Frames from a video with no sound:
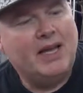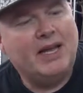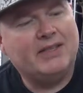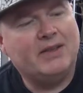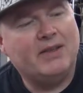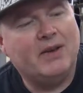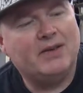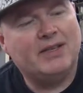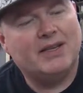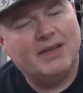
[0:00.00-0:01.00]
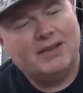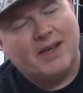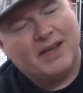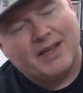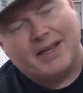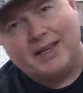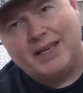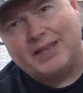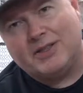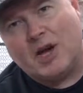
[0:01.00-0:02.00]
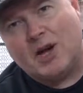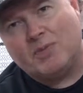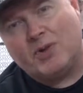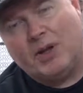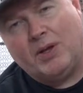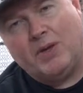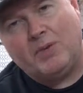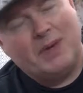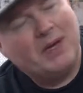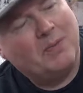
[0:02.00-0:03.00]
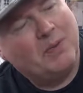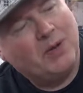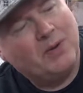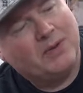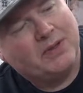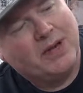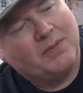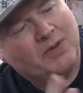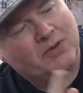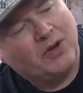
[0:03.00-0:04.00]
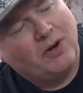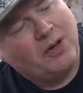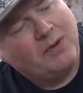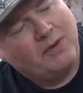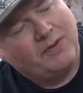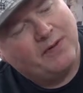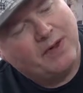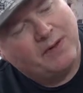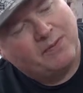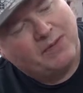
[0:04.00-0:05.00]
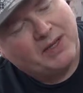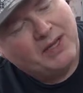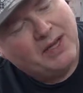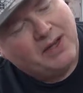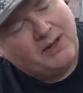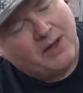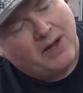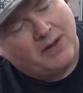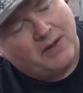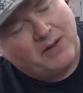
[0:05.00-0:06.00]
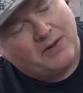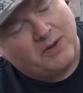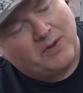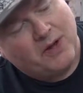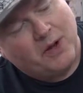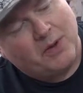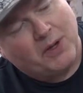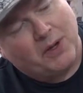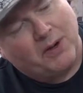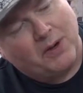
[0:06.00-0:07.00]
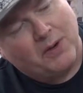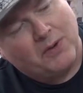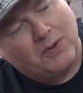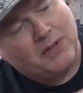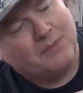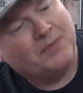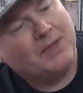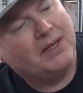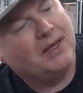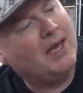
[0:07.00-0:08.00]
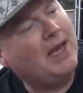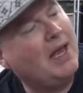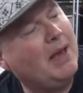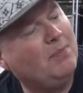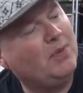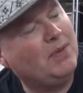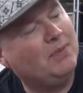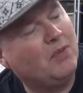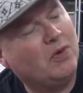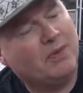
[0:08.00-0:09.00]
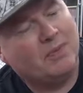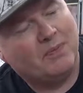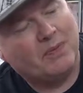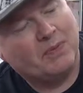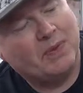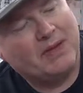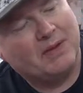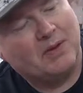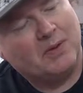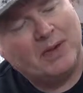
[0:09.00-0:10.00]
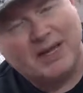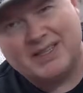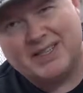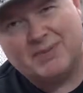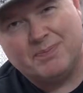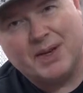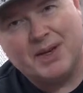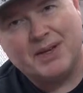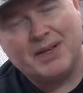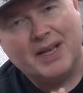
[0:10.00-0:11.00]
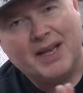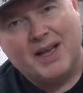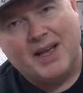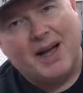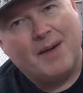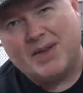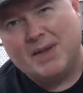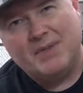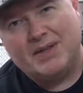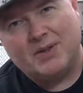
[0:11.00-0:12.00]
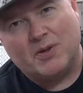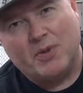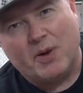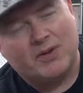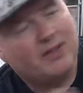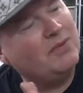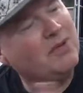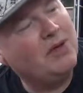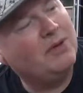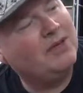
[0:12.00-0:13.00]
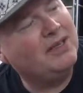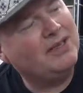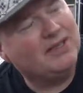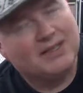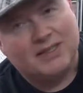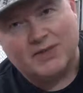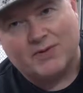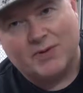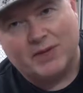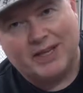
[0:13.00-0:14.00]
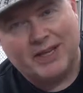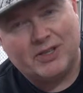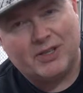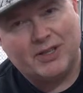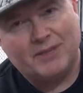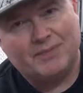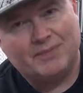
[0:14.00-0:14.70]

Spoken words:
It's it's like a clear dark blue, midnight blue type controller with like sort of copper gold emblem on the PlayStation button. I'm keeping this all box. I'm not using this. This is just for a collection.